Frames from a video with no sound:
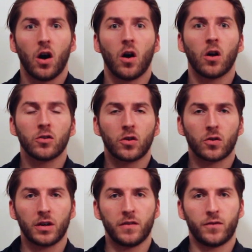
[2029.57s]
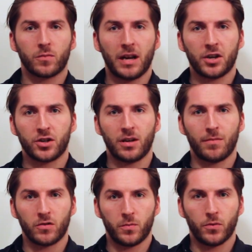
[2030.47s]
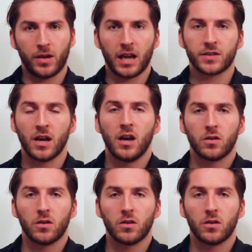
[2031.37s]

all your information about the bookings